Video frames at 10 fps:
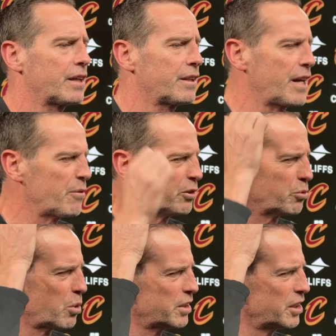And that was
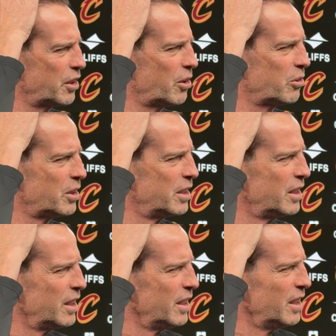one, you know,
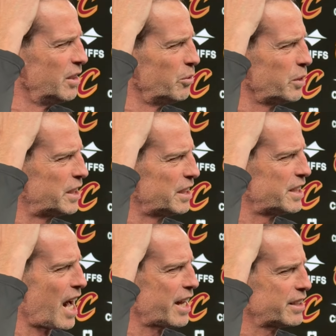we did
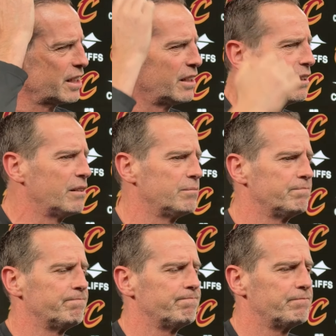not
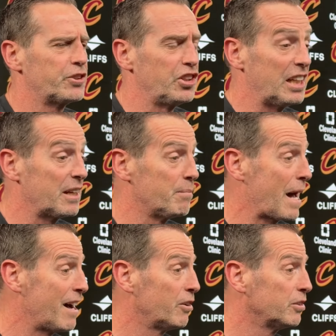seek him
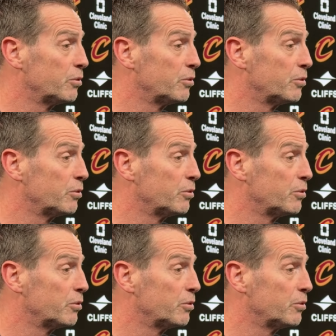out.